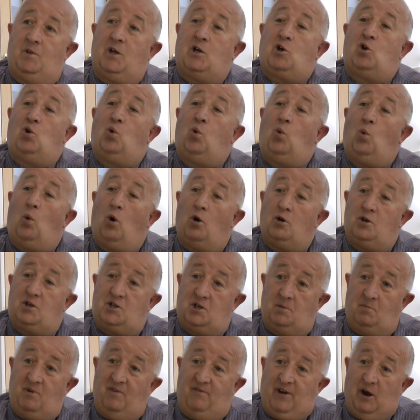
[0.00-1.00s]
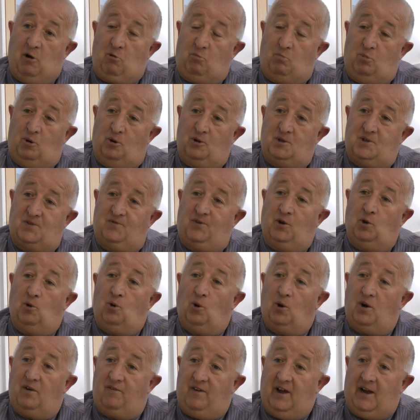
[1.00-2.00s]
the quantum of outputs for
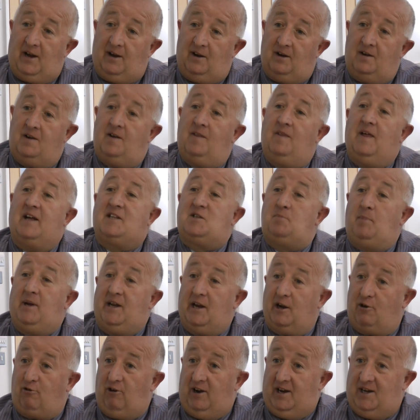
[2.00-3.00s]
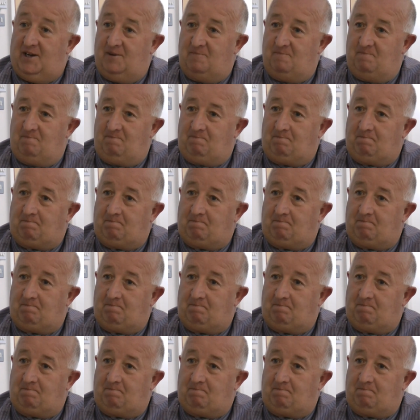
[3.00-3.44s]
the whole of England that's been agreed.